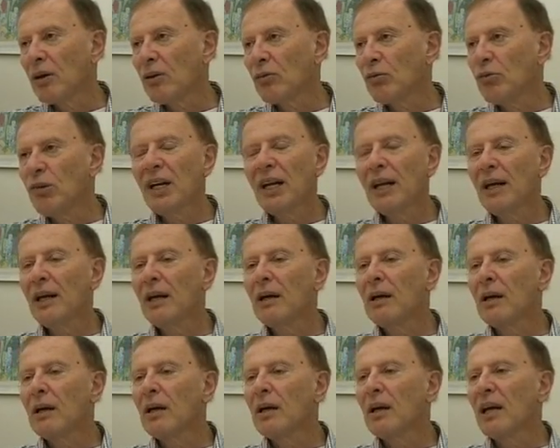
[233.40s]
really
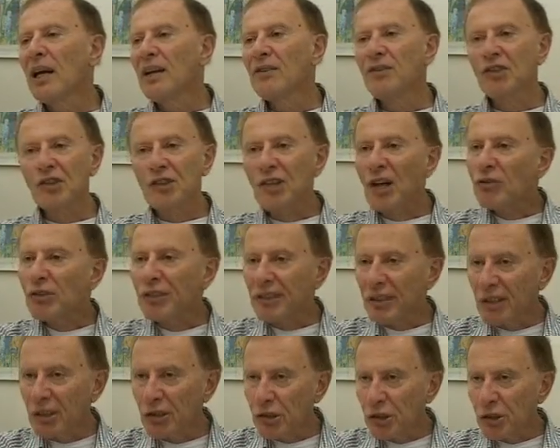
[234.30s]

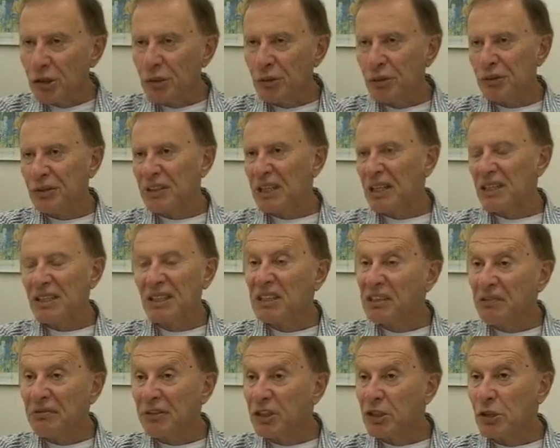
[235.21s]
insulting Jews as
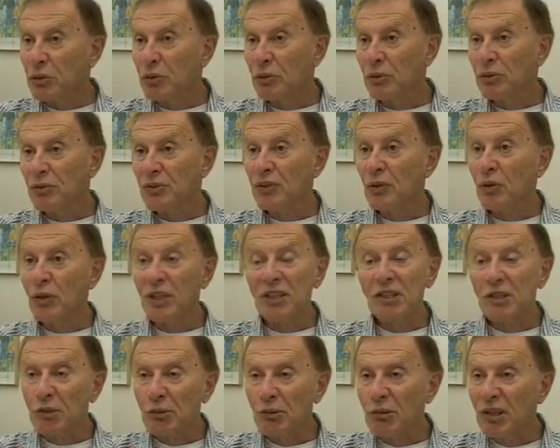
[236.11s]
individuals or
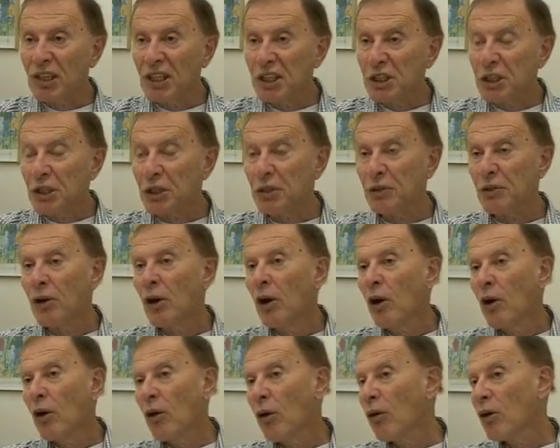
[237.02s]
as a religion
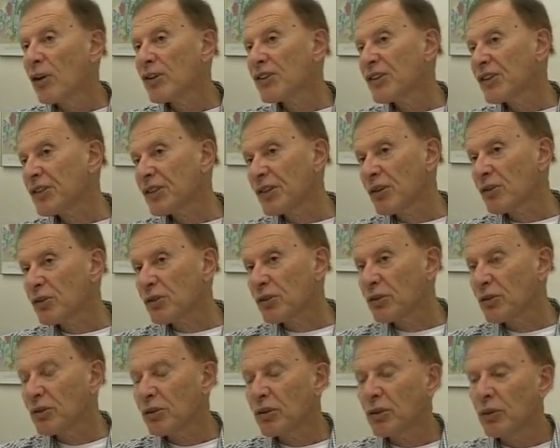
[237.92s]
or as a
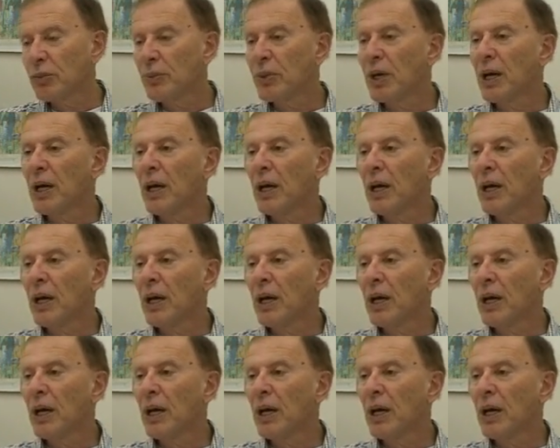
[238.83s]
social group,